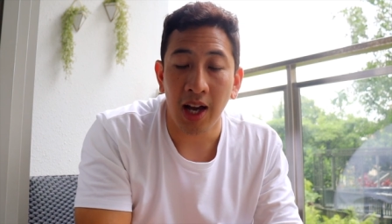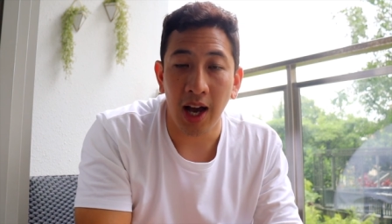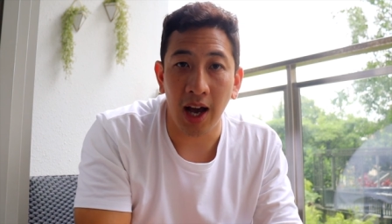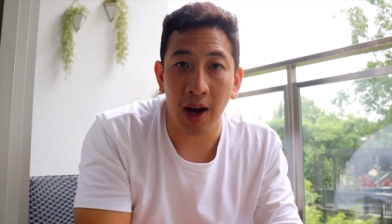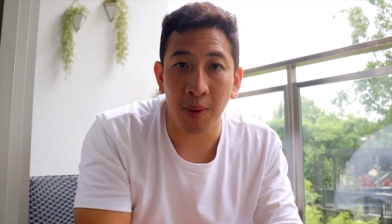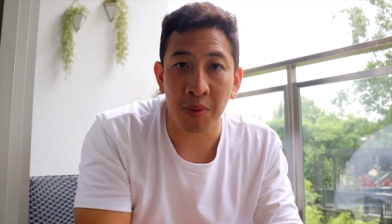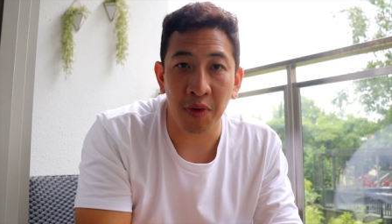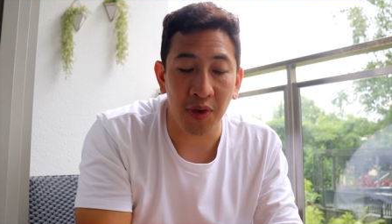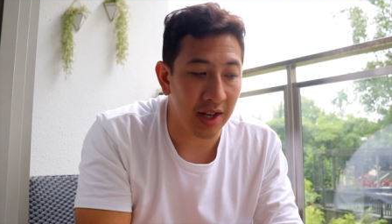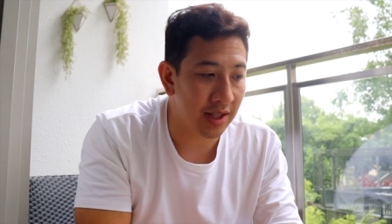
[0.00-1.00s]
uh, when we
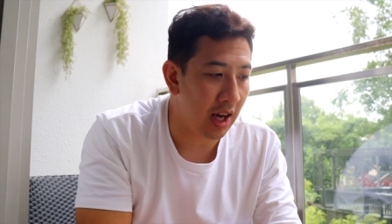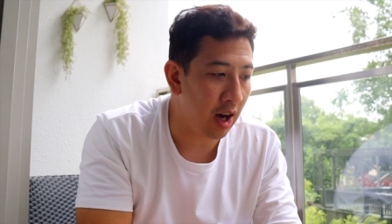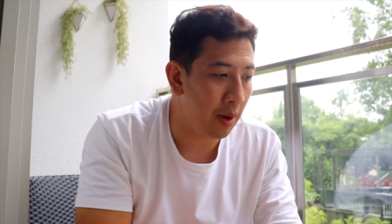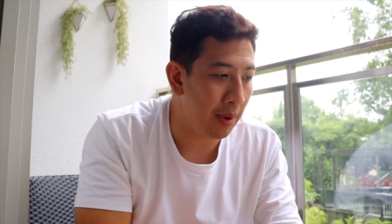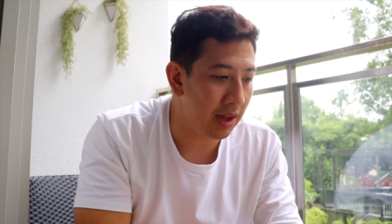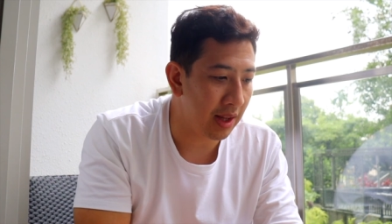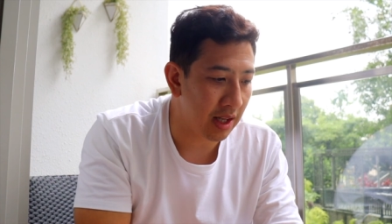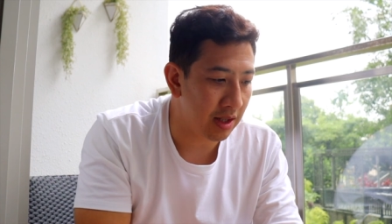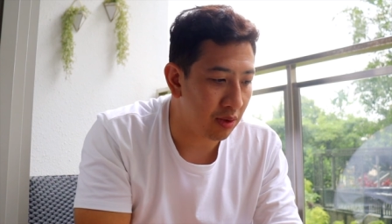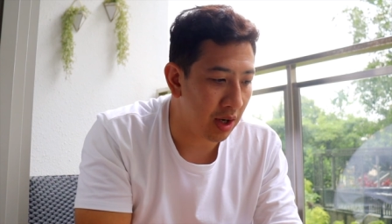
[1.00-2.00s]
first get home I think
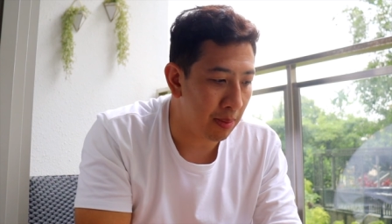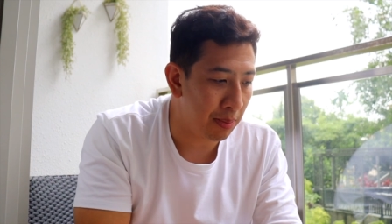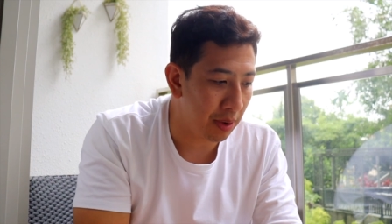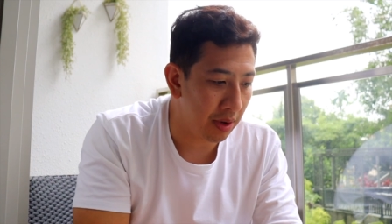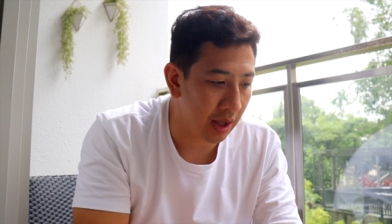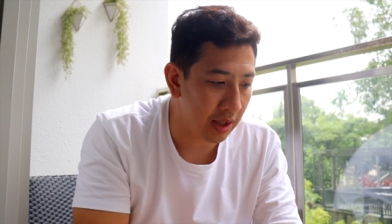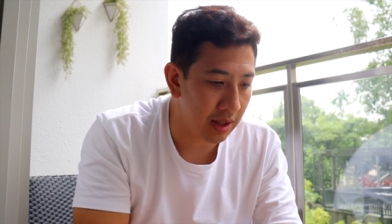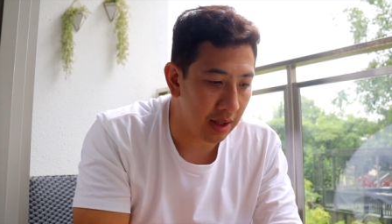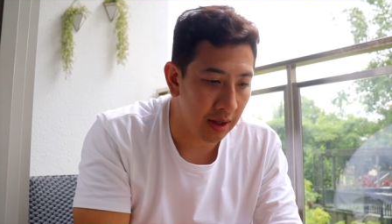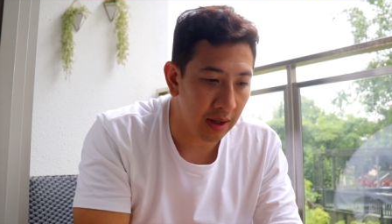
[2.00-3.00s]
that's a really important thing to
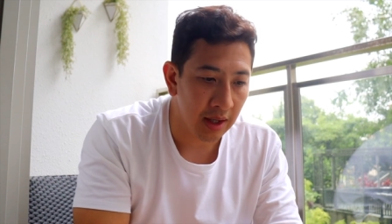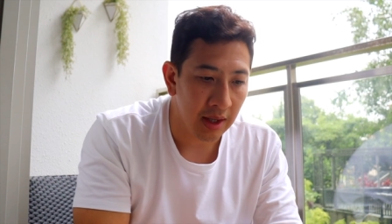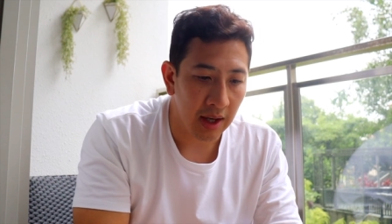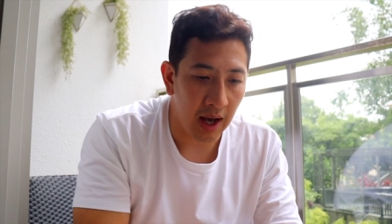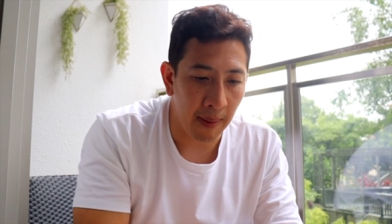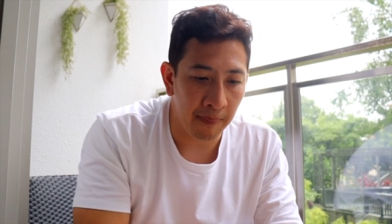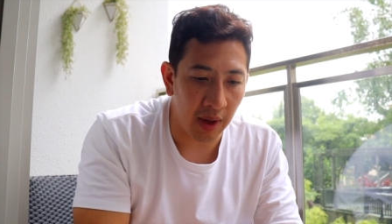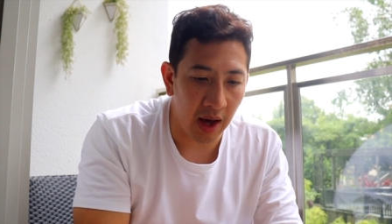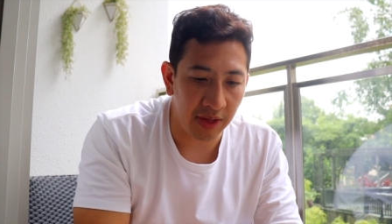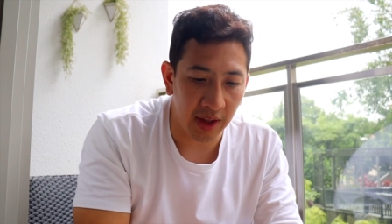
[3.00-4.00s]
do um,
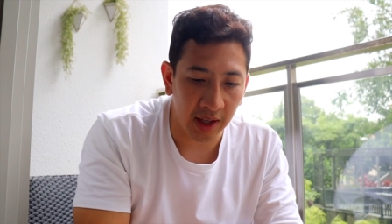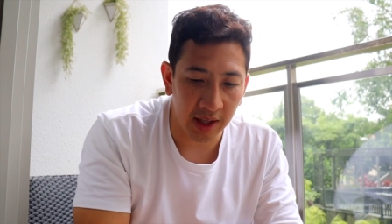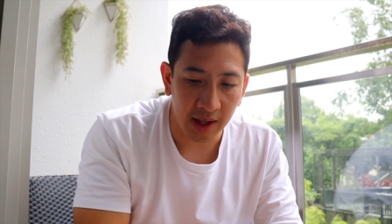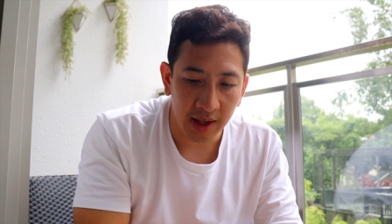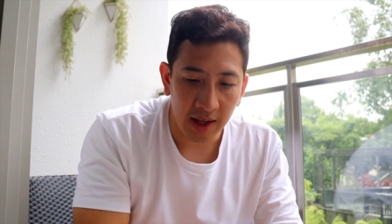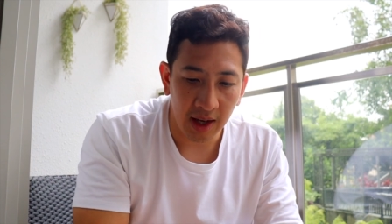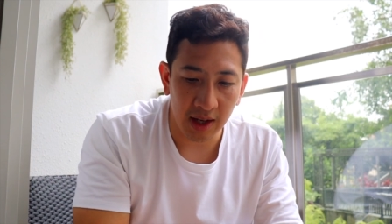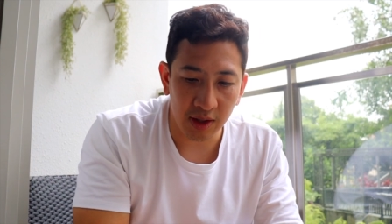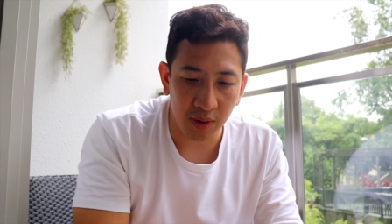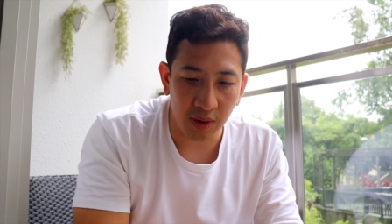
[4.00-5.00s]
I think
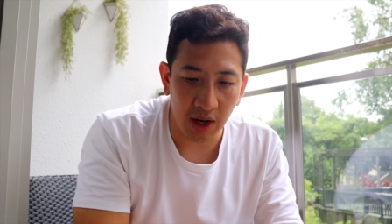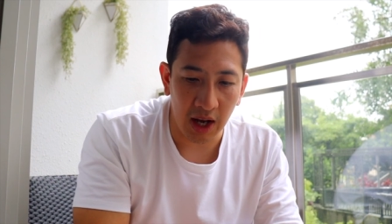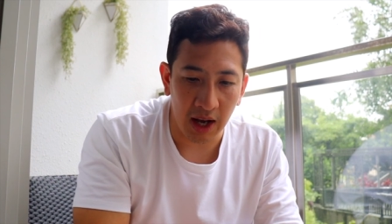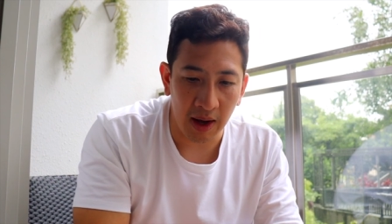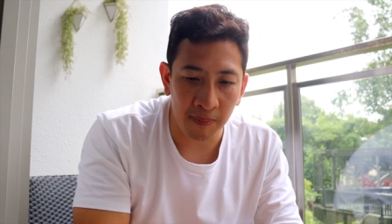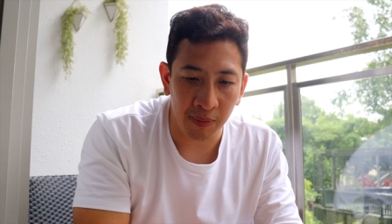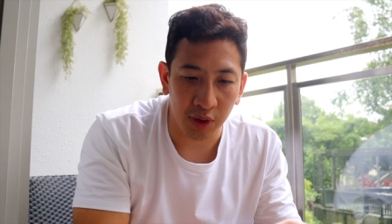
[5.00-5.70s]
it's um,